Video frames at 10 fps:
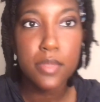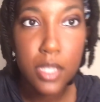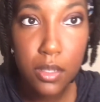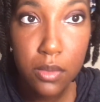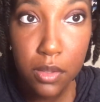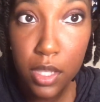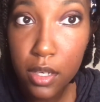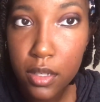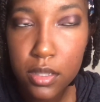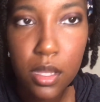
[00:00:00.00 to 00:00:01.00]
So
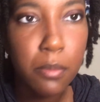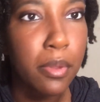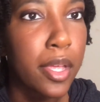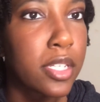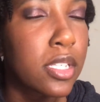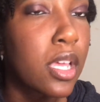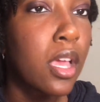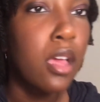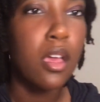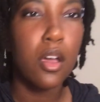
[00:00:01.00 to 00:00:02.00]
there is the blush.
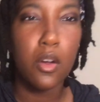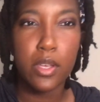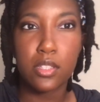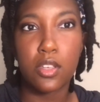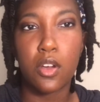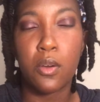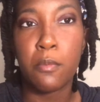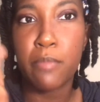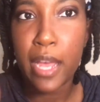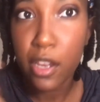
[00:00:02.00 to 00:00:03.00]
I always go
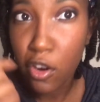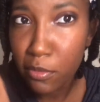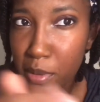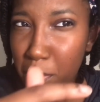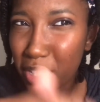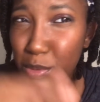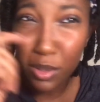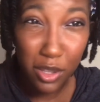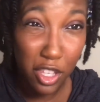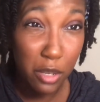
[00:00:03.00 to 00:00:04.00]
back over my blush with
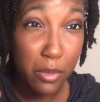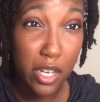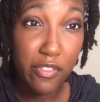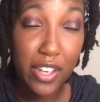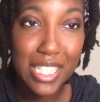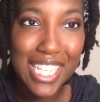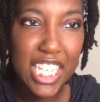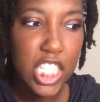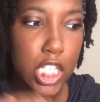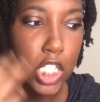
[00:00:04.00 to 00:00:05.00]
a little bit of
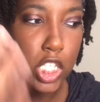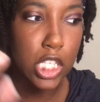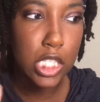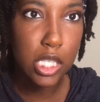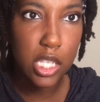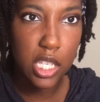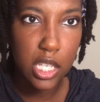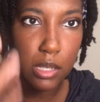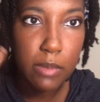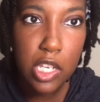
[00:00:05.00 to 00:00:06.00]
foundation just
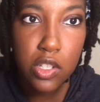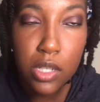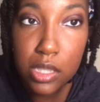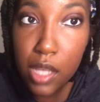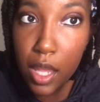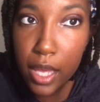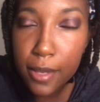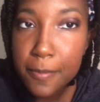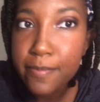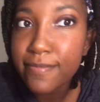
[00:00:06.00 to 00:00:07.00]
to make sure it's not
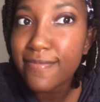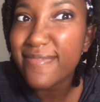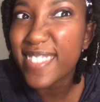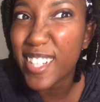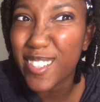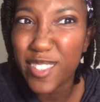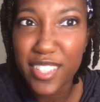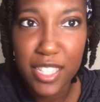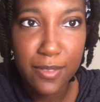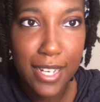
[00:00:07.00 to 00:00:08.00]
like
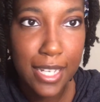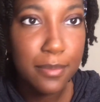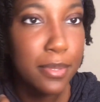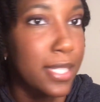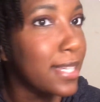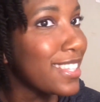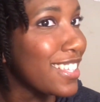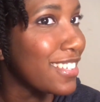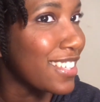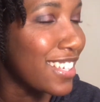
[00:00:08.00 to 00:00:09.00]
overly red, but I
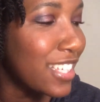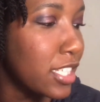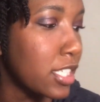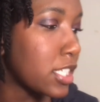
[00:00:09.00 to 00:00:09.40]
think that's a good